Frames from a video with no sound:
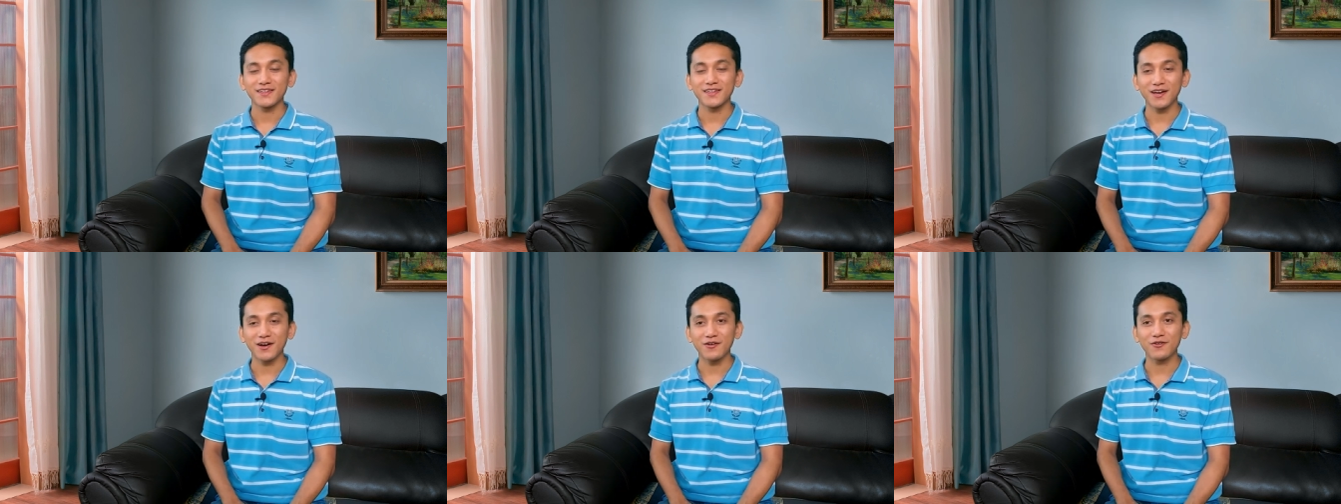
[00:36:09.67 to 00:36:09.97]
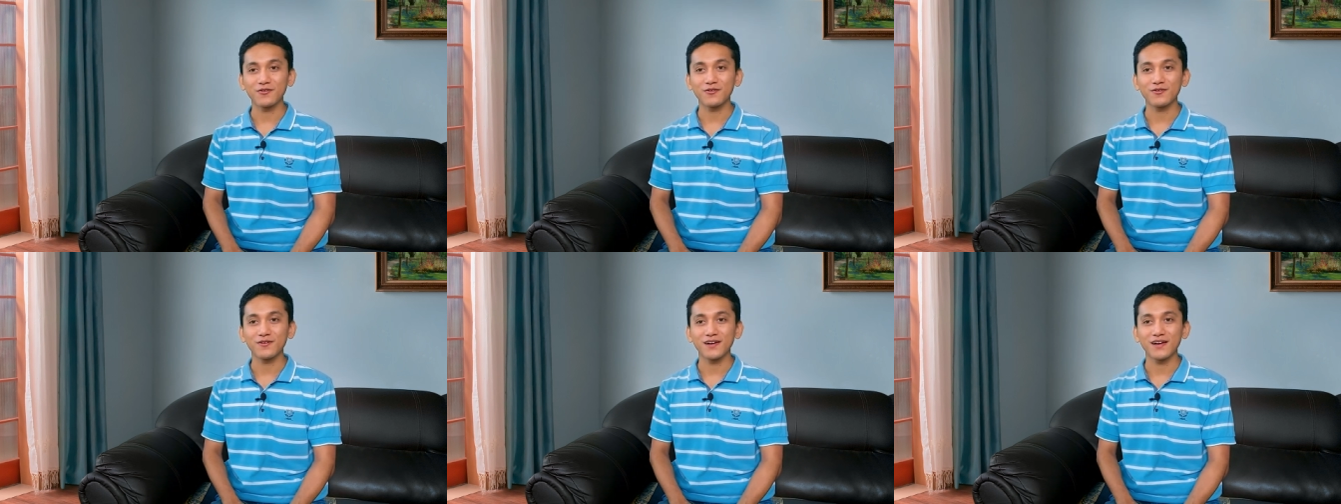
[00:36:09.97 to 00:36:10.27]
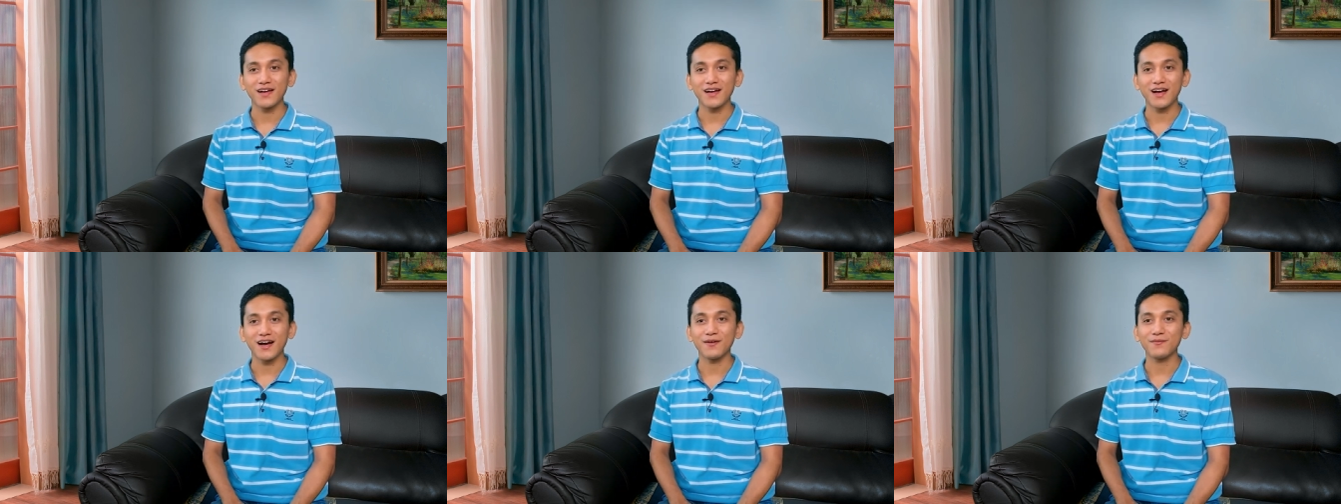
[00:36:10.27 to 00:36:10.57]
Now,
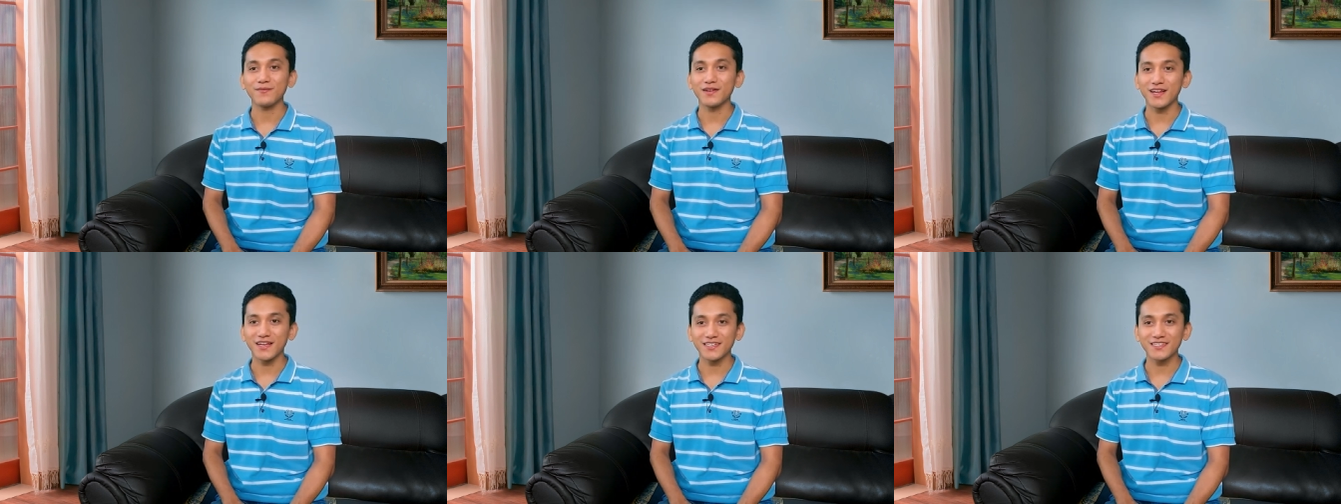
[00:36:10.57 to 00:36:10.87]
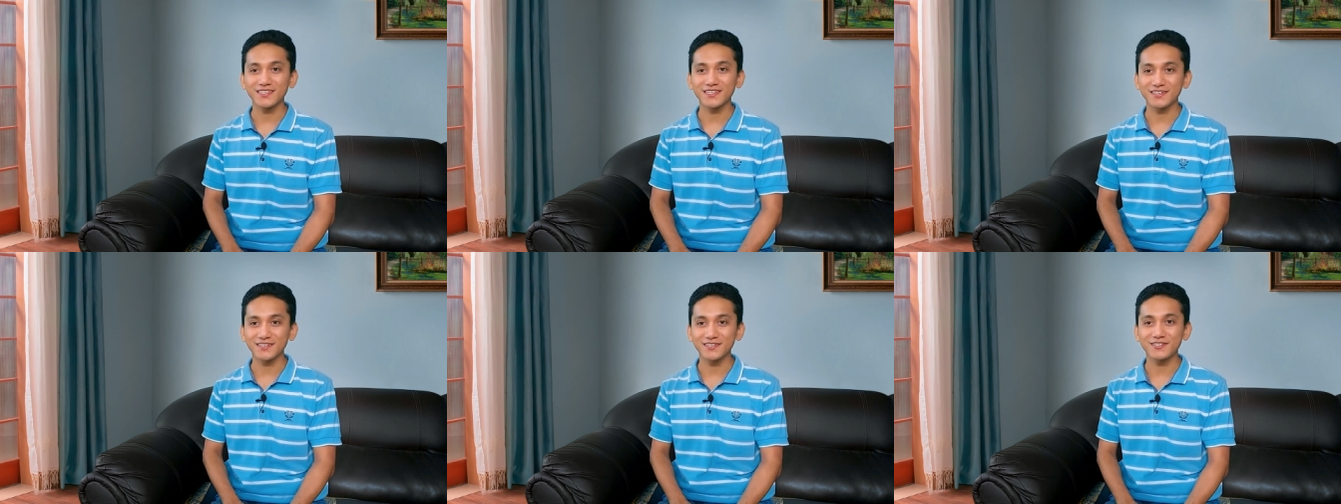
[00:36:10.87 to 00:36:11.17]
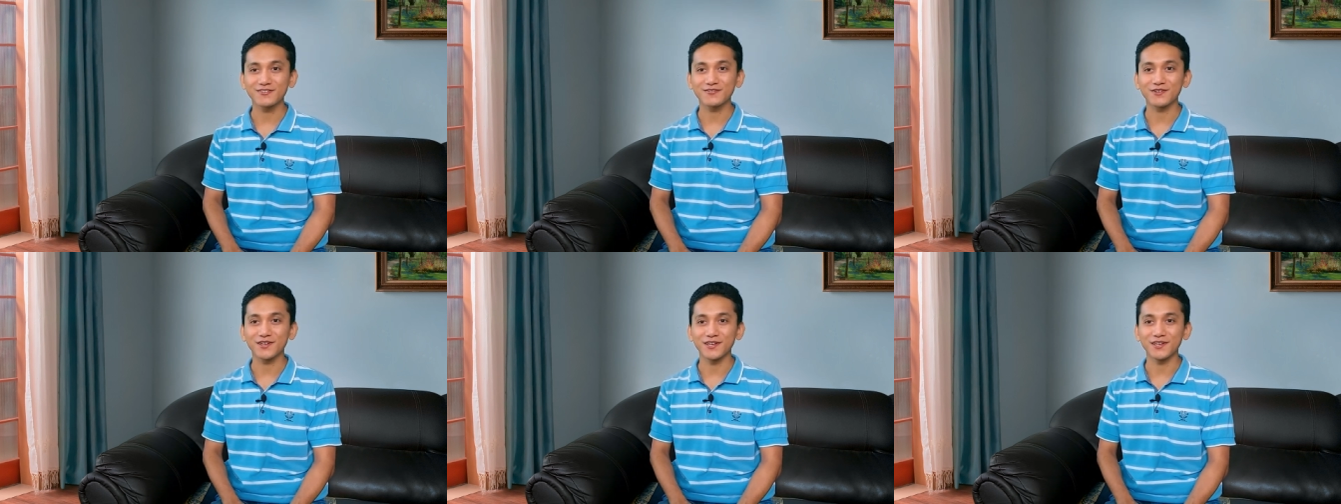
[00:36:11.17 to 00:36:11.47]
I'm less
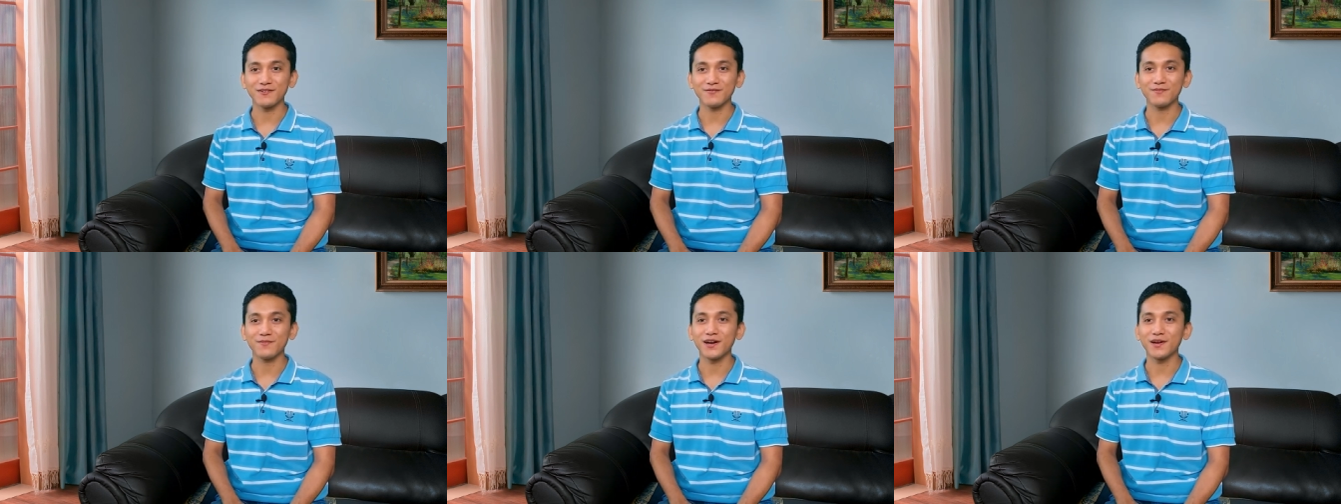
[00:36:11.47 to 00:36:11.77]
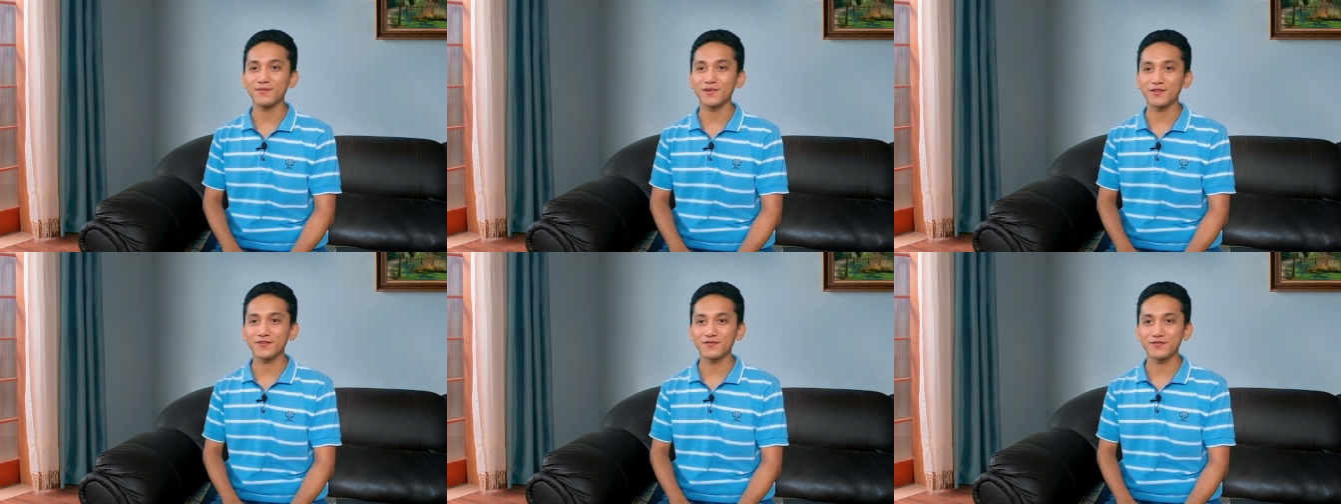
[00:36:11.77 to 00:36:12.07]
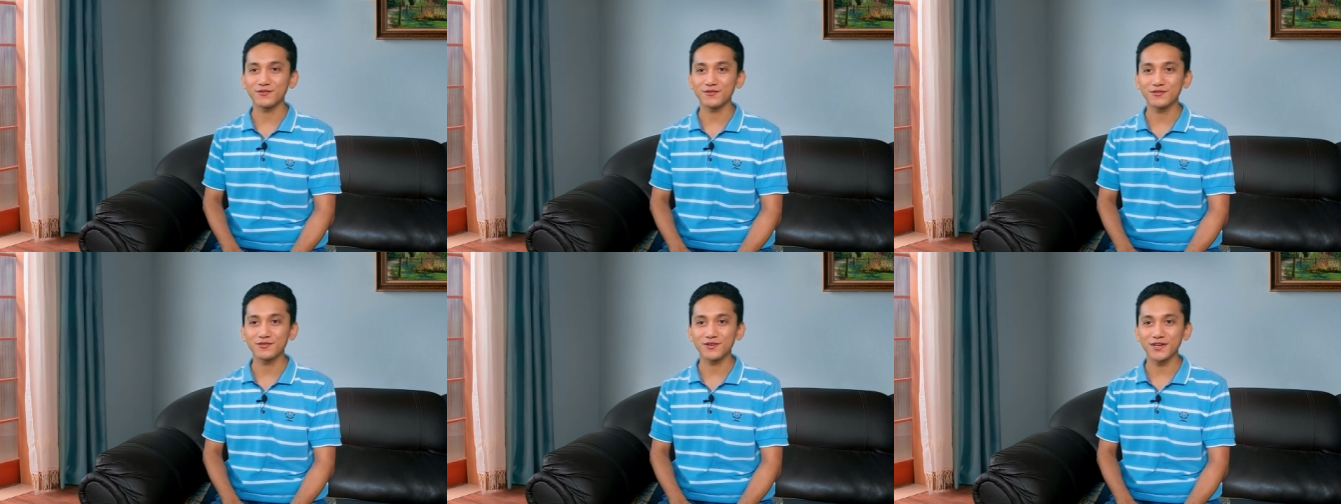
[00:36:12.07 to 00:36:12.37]
constrained by my
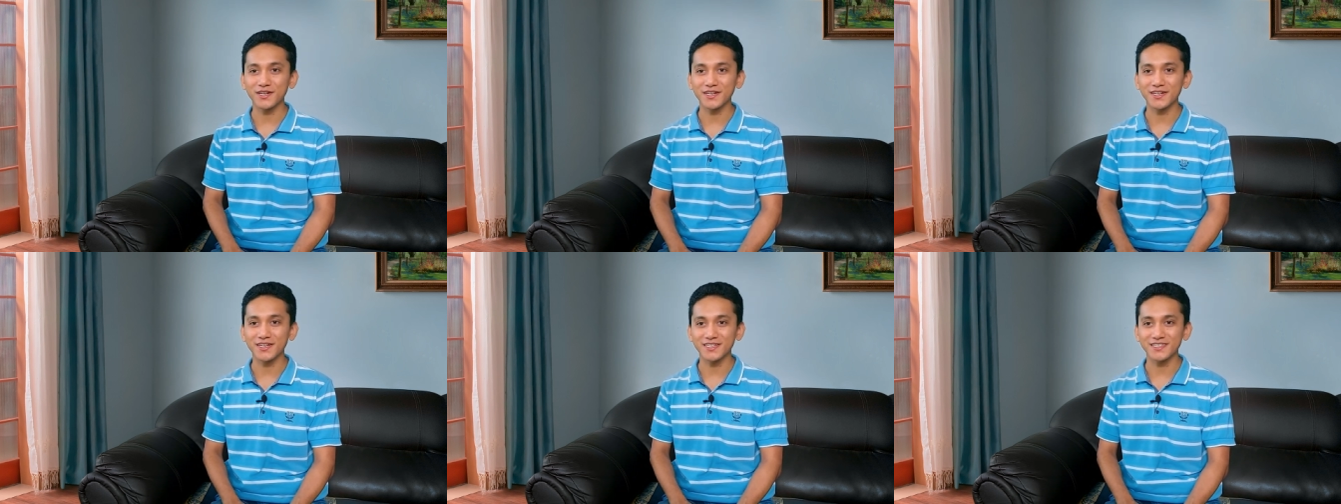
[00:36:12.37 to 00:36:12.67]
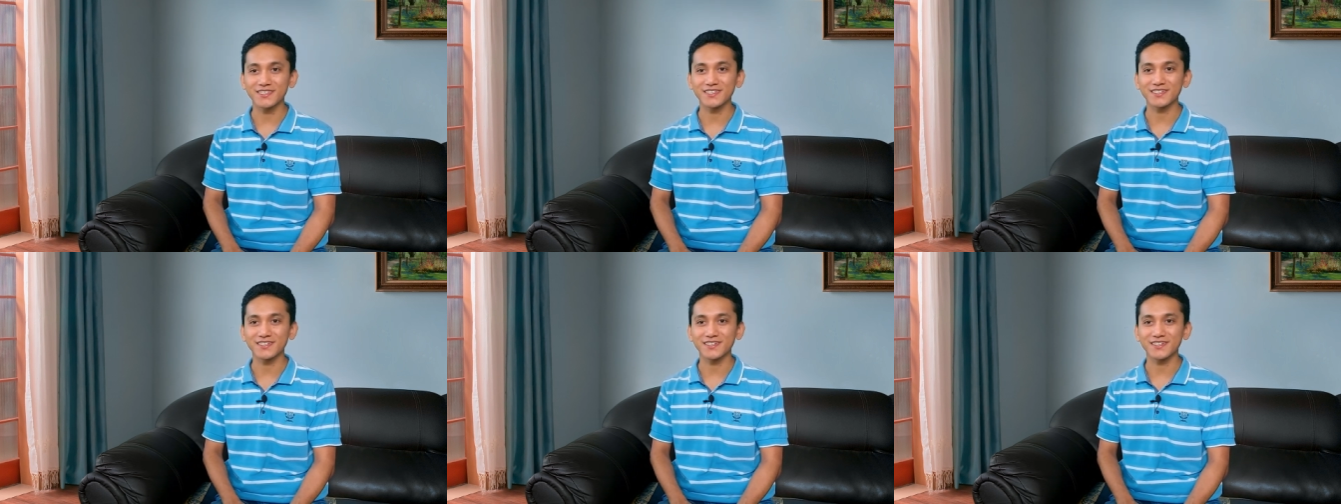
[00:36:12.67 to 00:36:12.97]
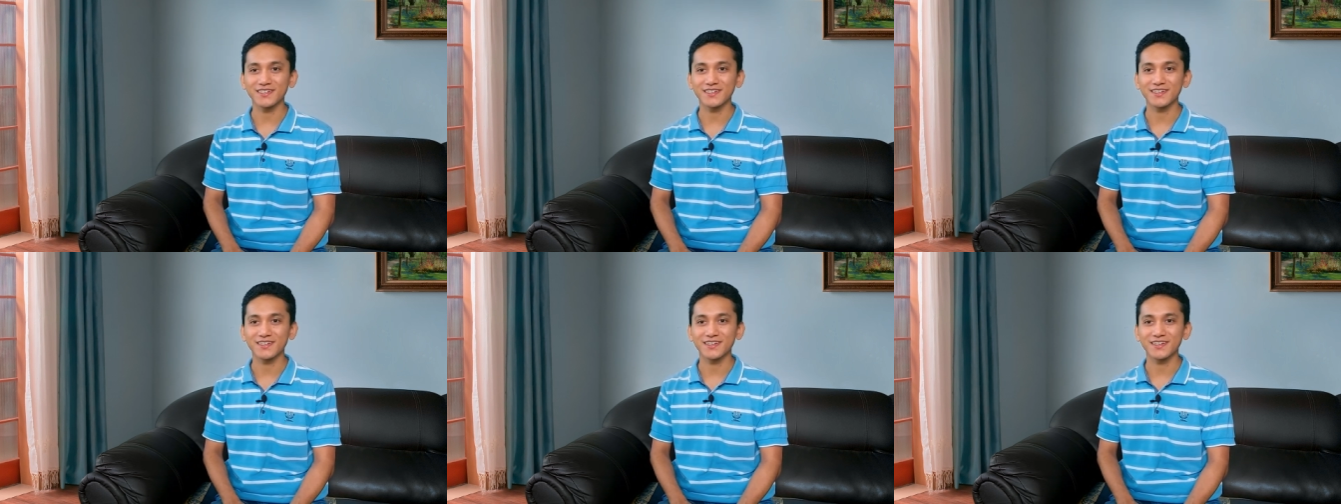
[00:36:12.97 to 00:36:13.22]
future and destiny.